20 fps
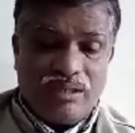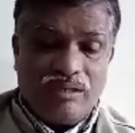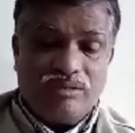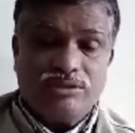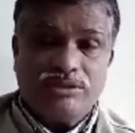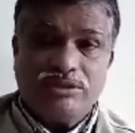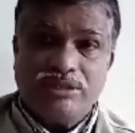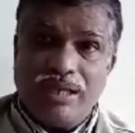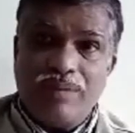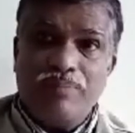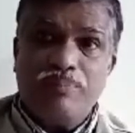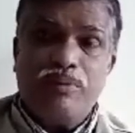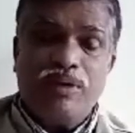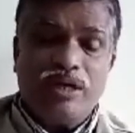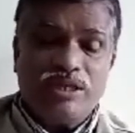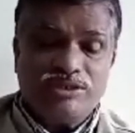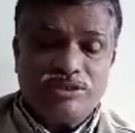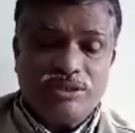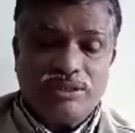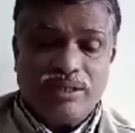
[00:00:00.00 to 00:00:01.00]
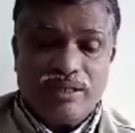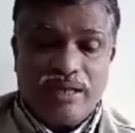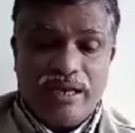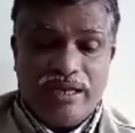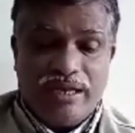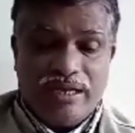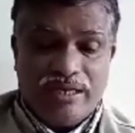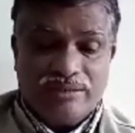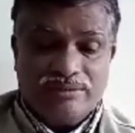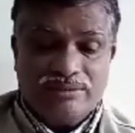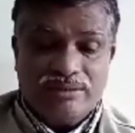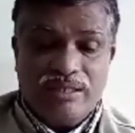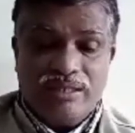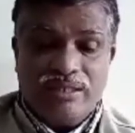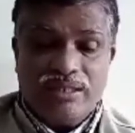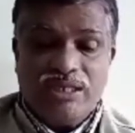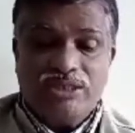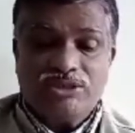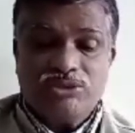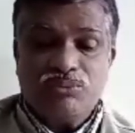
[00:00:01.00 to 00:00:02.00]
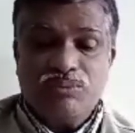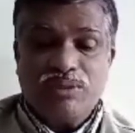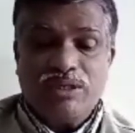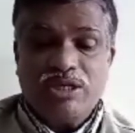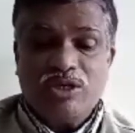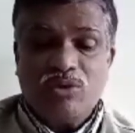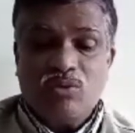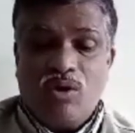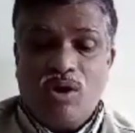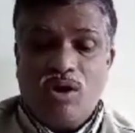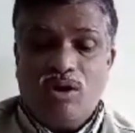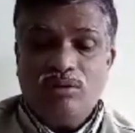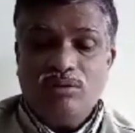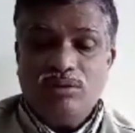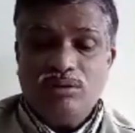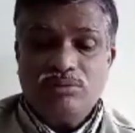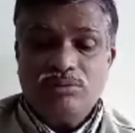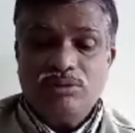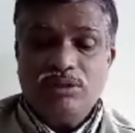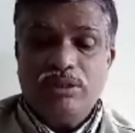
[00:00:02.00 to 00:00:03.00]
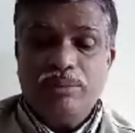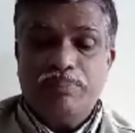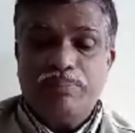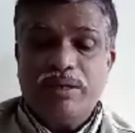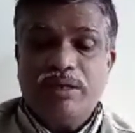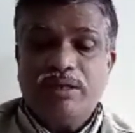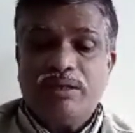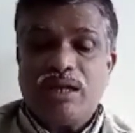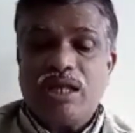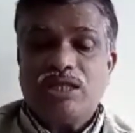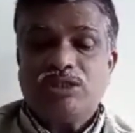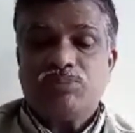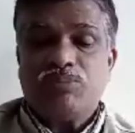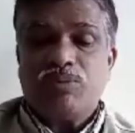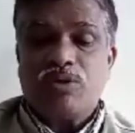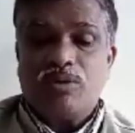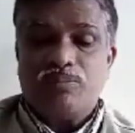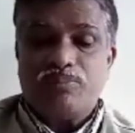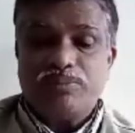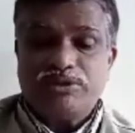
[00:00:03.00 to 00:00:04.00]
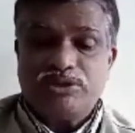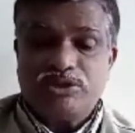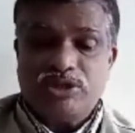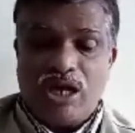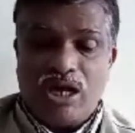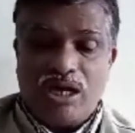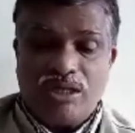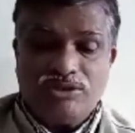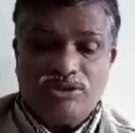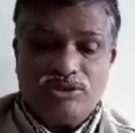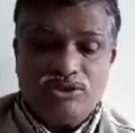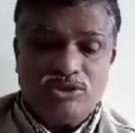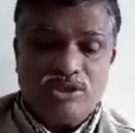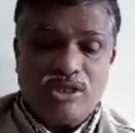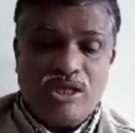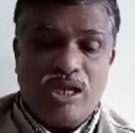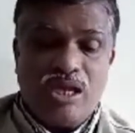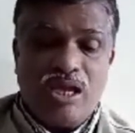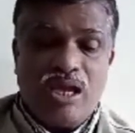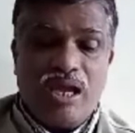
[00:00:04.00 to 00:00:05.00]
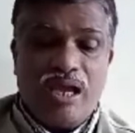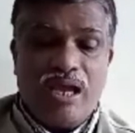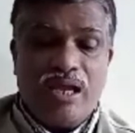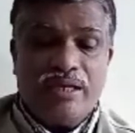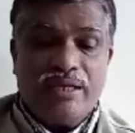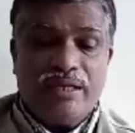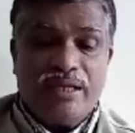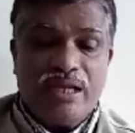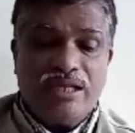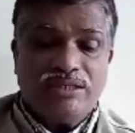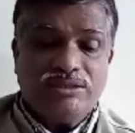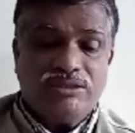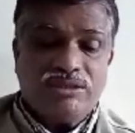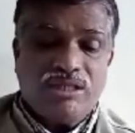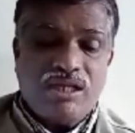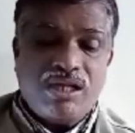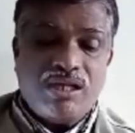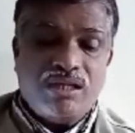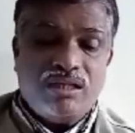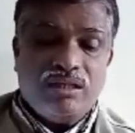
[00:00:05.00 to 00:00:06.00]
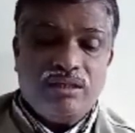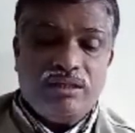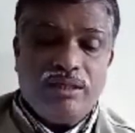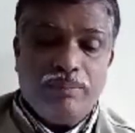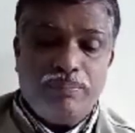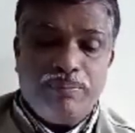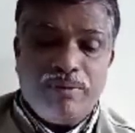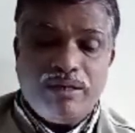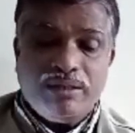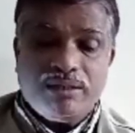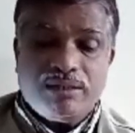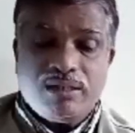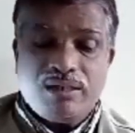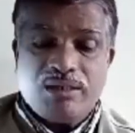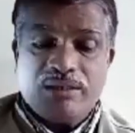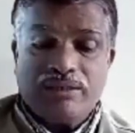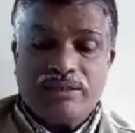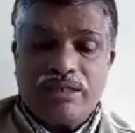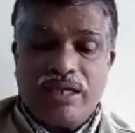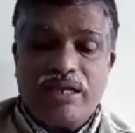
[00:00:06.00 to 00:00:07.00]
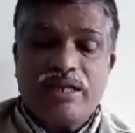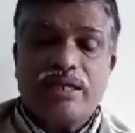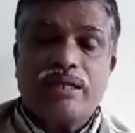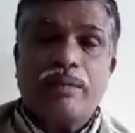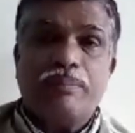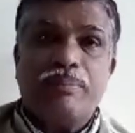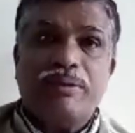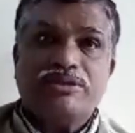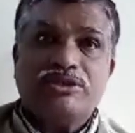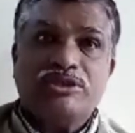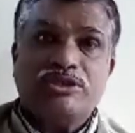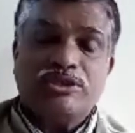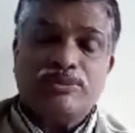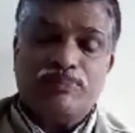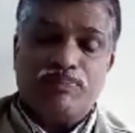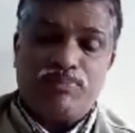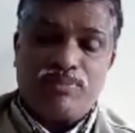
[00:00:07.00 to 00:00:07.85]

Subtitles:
Same potential gradient hence will involve the different transfer of a charge and hence a different current carrying capacity.